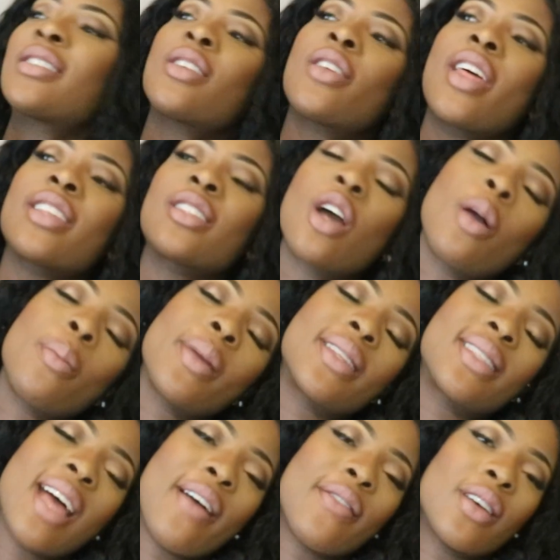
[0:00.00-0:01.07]
So they told me
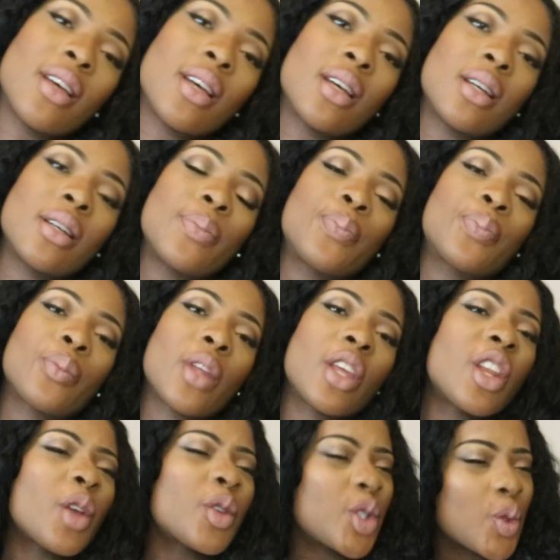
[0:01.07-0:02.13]
to have a,
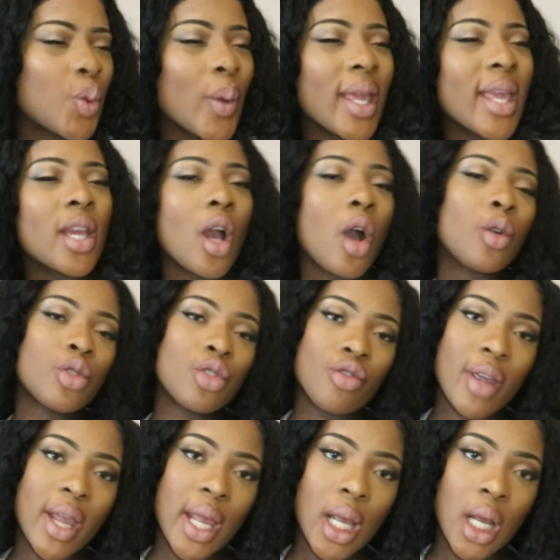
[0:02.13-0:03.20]
you know, sweet cold
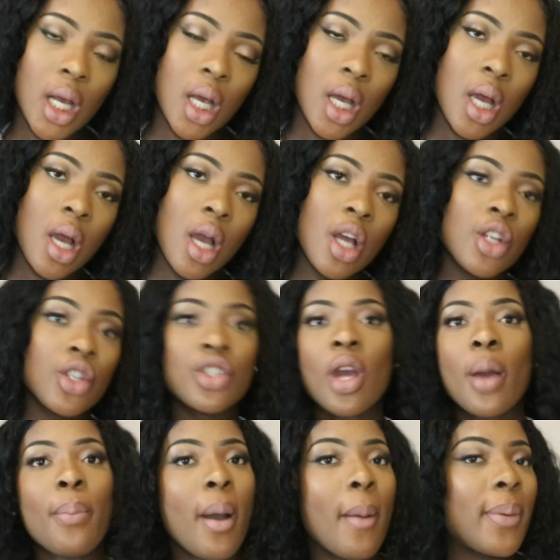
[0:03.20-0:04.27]
drink,
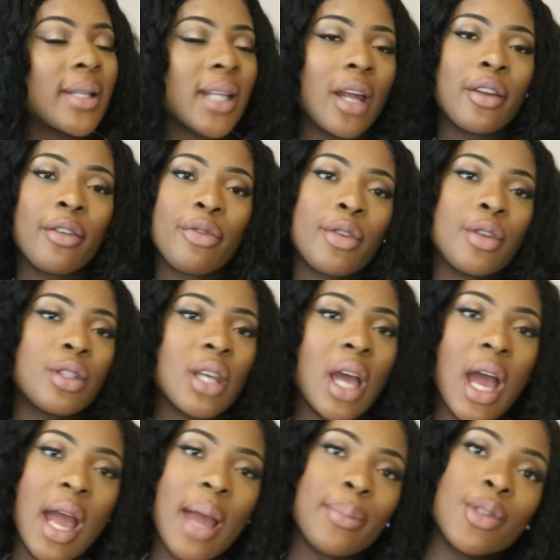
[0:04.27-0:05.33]
jump up and down a few
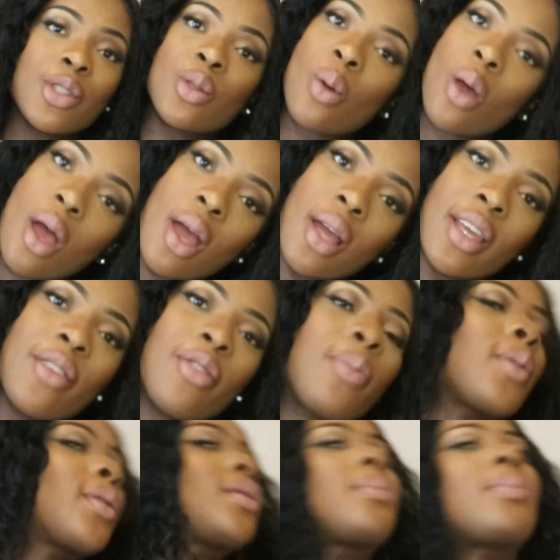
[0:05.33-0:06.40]
times, twerk if
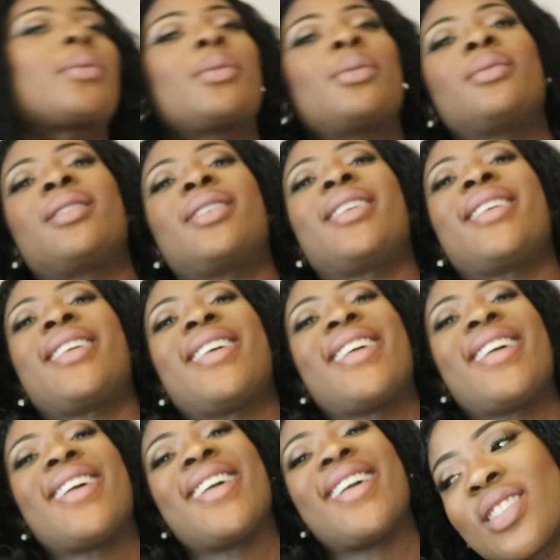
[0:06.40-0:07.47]
possible.
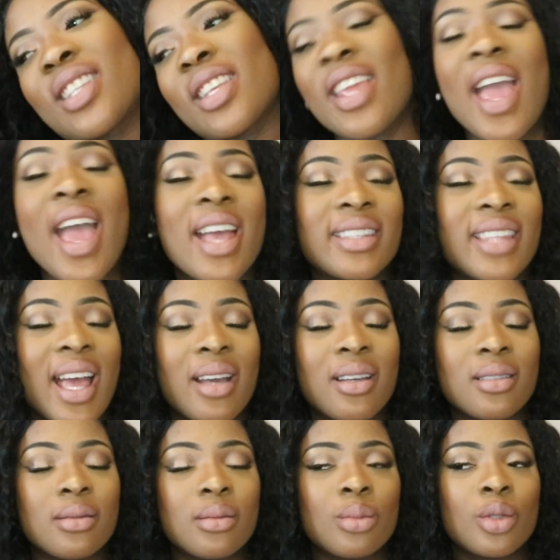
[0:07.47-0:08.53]
So yeah, that
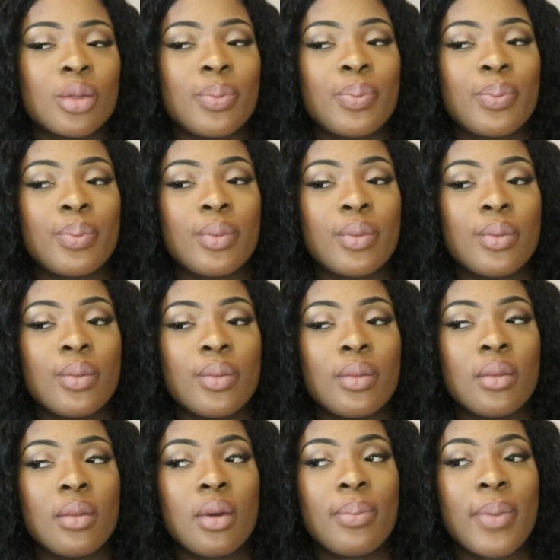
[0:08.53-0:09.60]
would
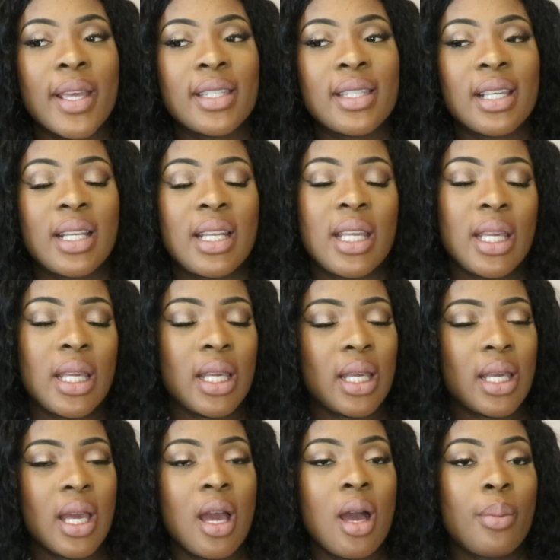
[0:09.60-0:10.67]
basically
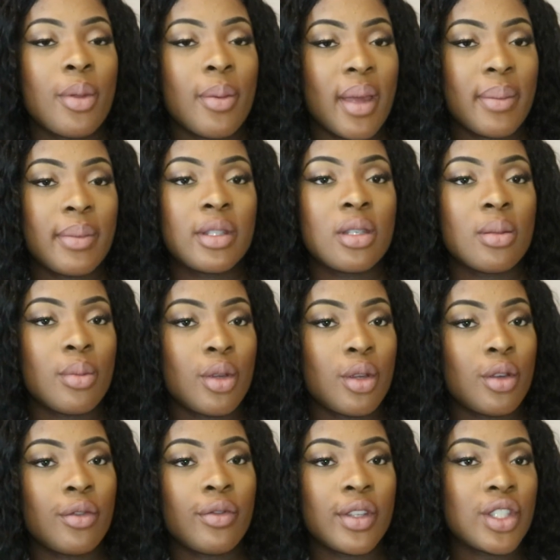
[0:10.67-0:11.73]
help the baby to
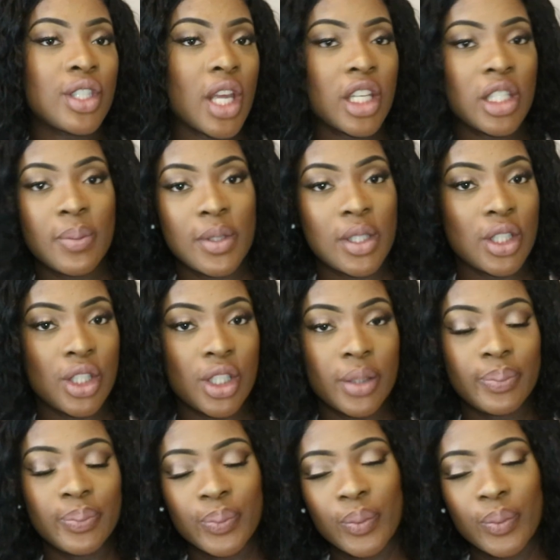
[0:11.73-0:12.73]
move and change position.